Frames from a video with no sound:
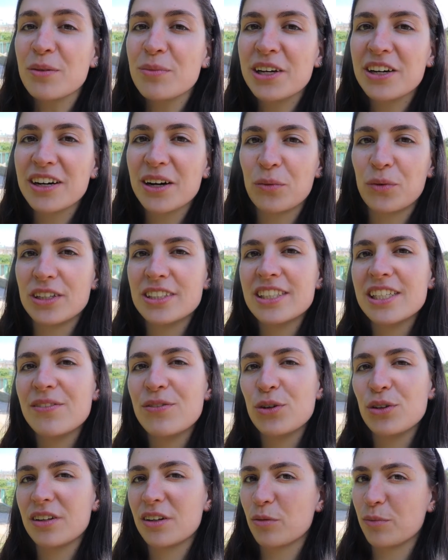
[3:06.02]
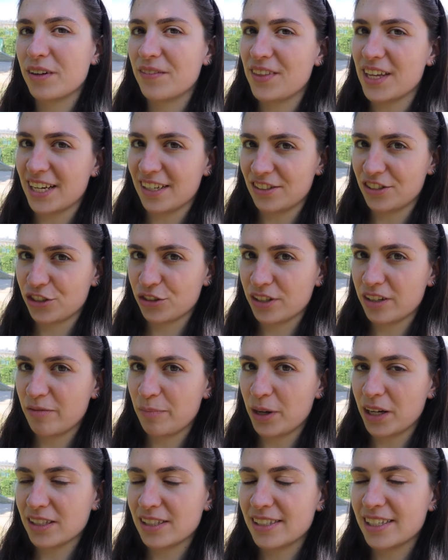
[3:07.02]
I'm here, I wanted to give you a little bit of the history of
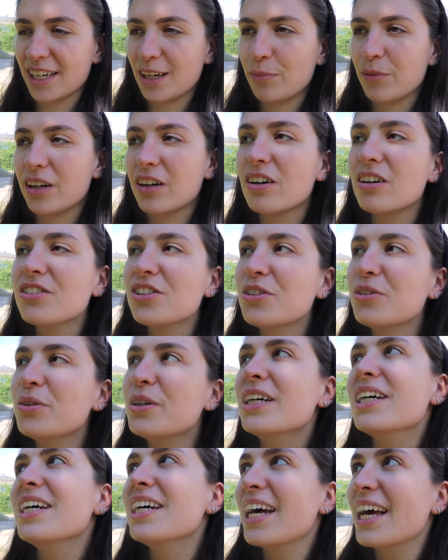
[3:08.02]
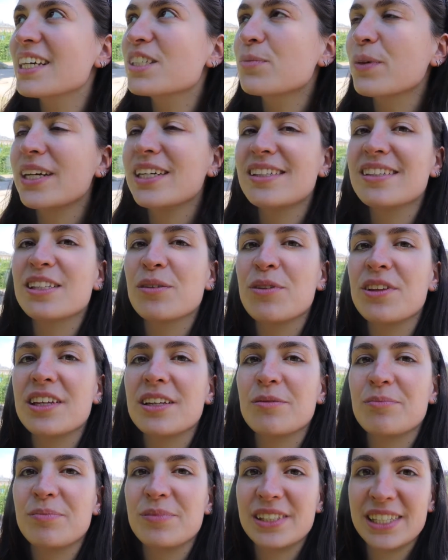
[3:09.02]
Potsdam and also explain some of
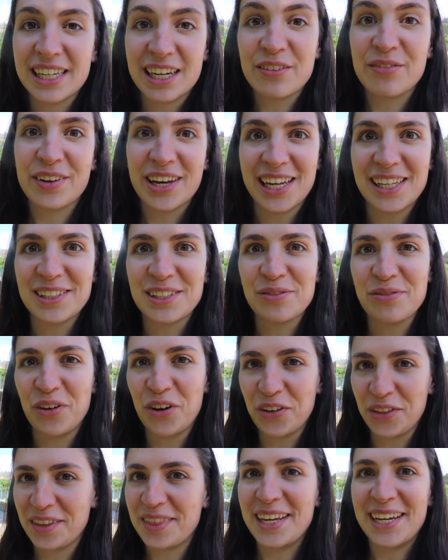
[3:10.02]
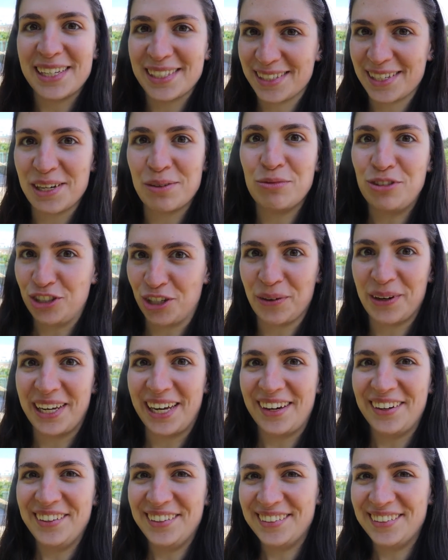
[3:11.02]
the significance of all the things that I'm showing you.